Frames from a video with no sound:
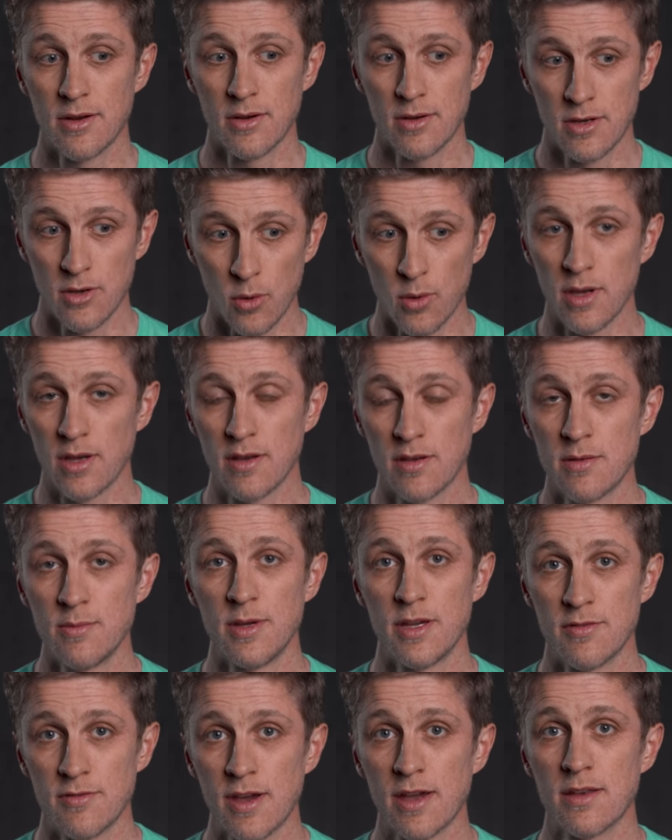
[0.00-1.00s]
are going to
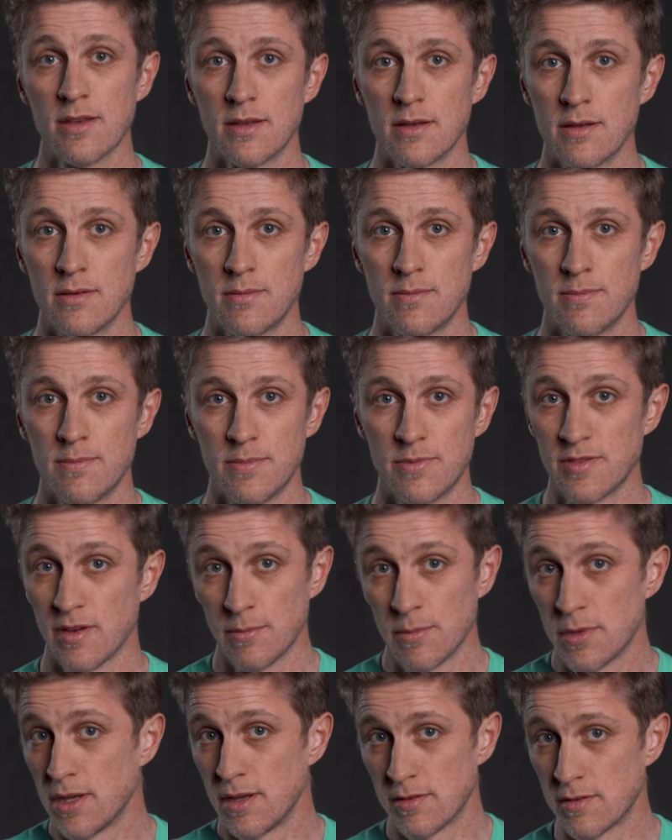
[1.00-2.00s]
be affected.
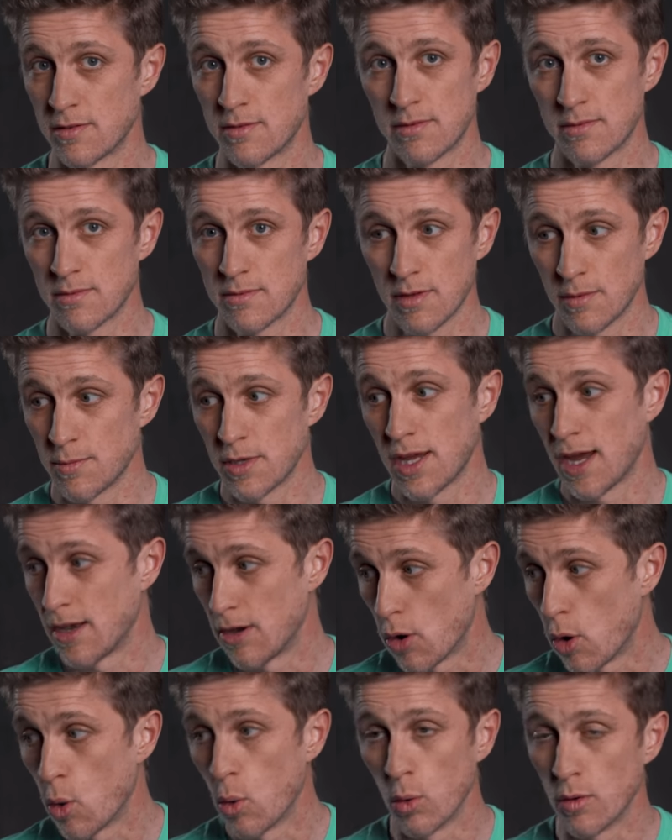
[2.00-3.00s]
Somebody's somebody I
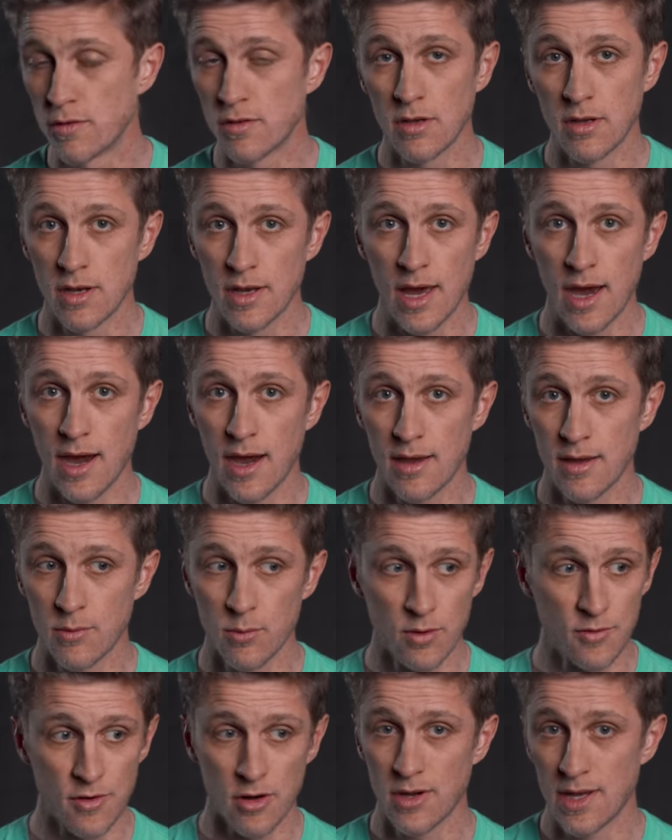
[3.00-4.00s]
know is going to die, and
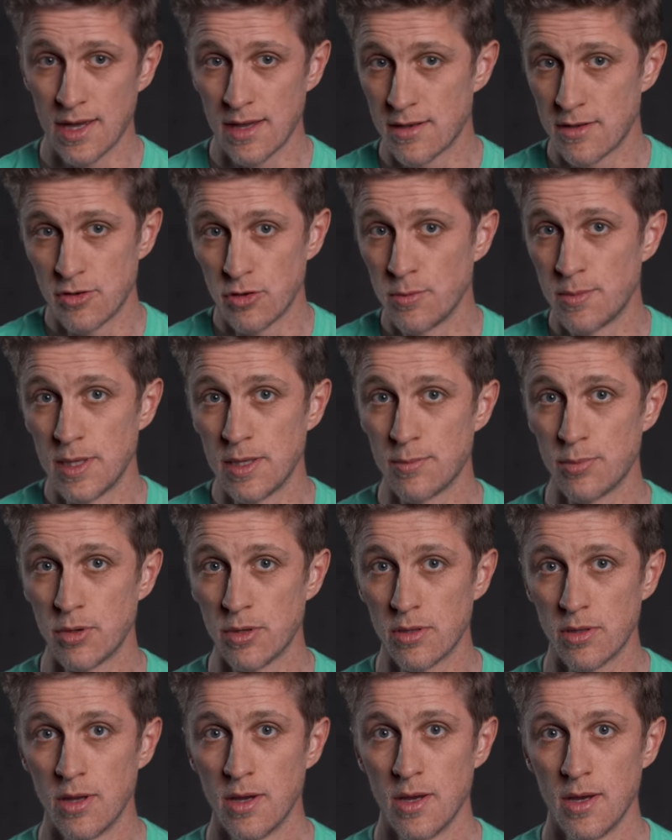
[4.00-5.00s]
we've already had two
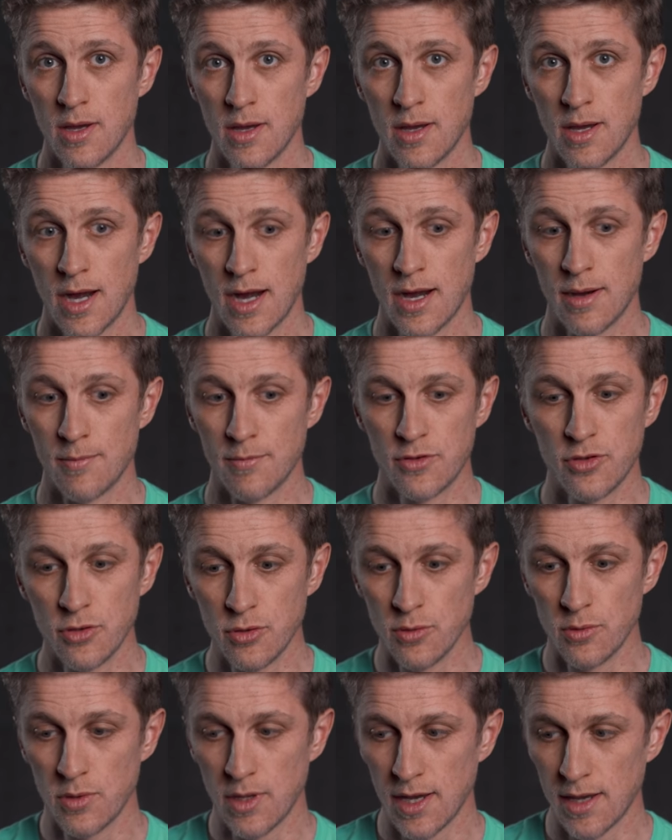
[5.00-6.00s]
people, um,
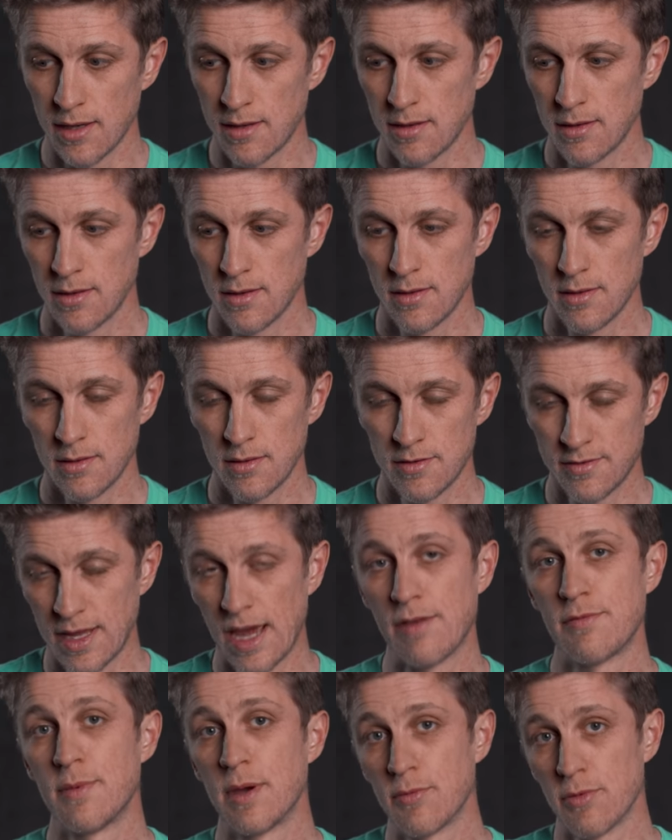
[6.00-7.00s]
two like
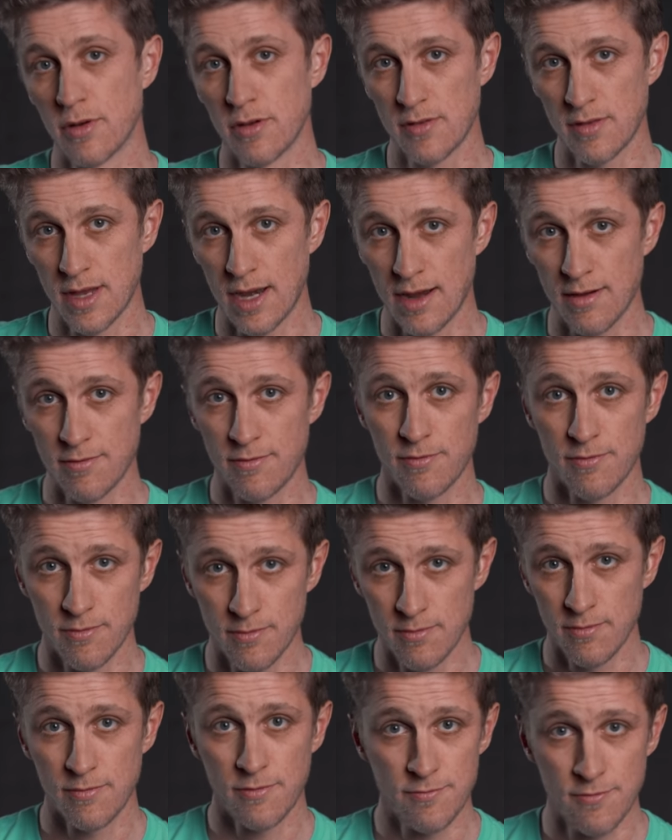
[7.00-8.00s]
staff members that have
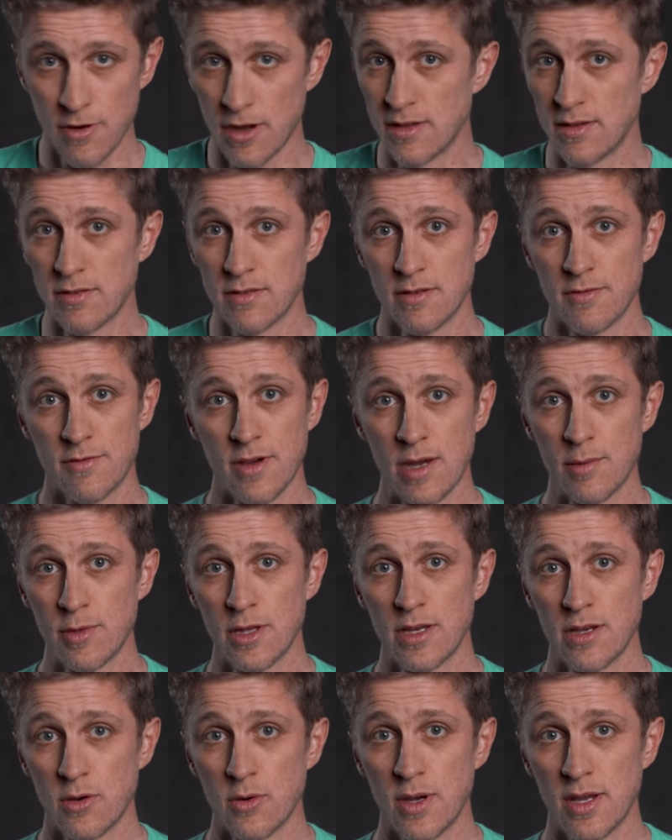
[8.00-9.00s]
friends and
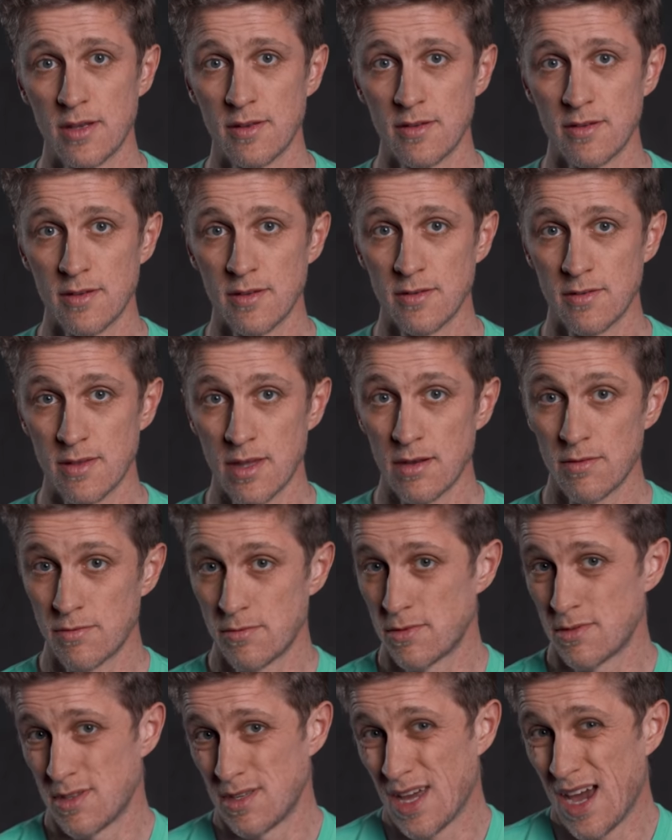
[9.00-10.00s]
family and acquaintances that
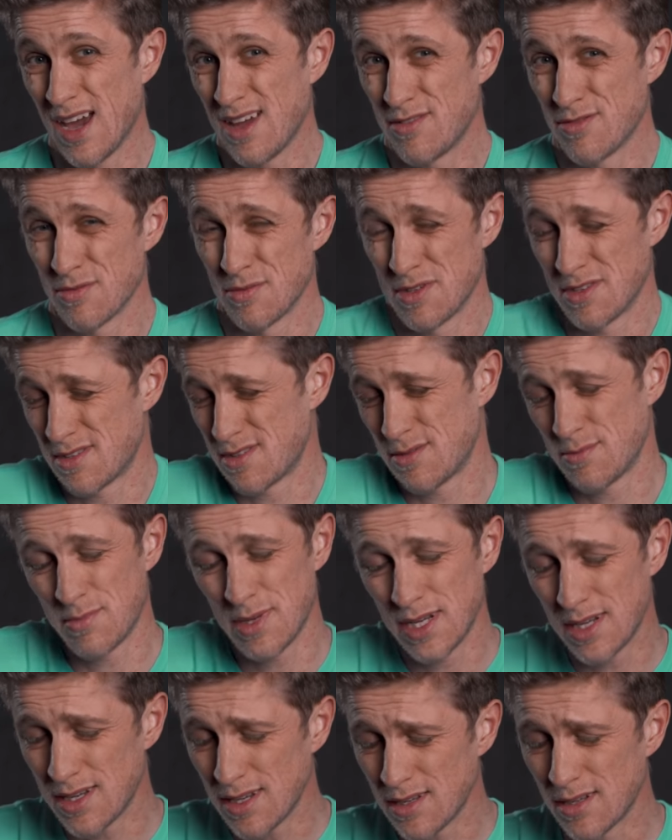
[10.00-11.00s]
have died from this. It's a
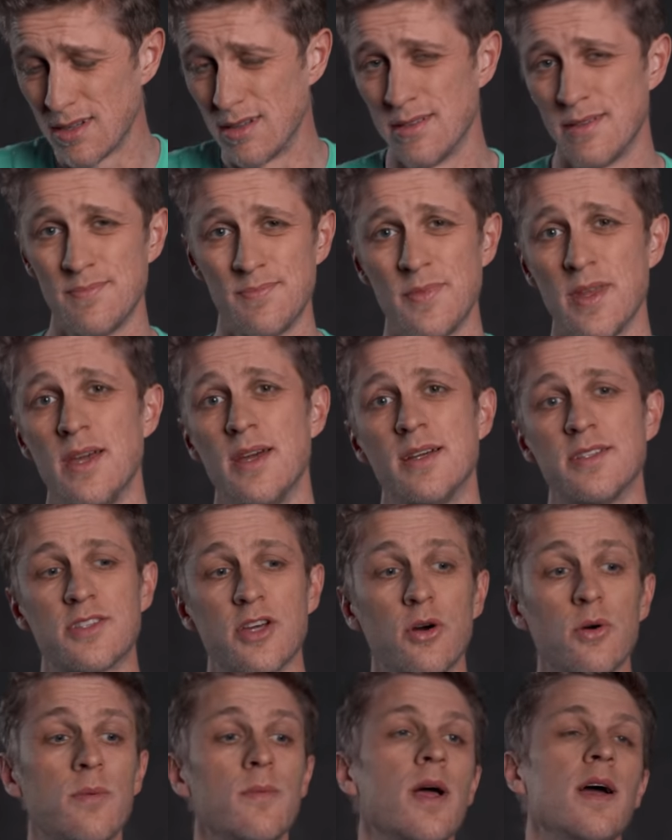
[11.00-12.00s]
big deal.
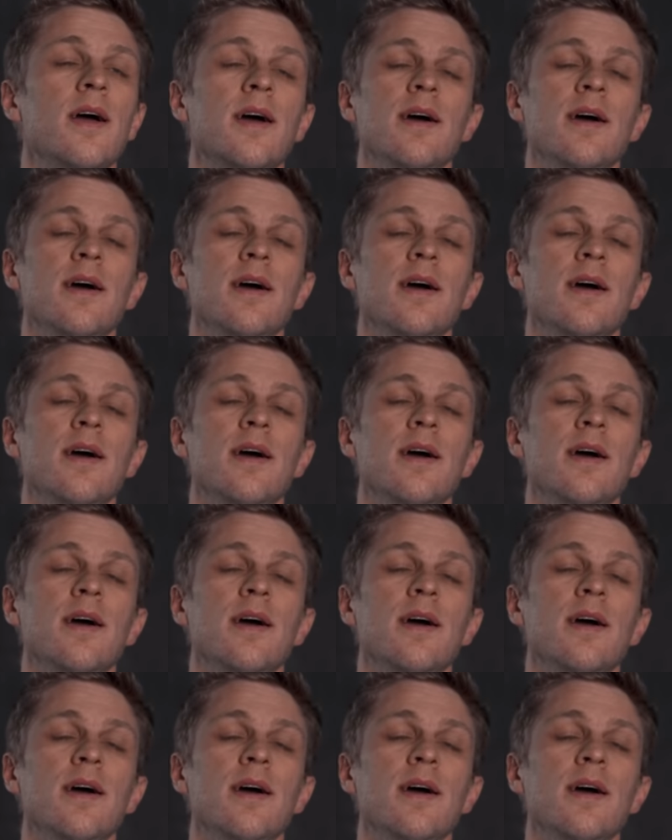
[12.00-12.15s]
So.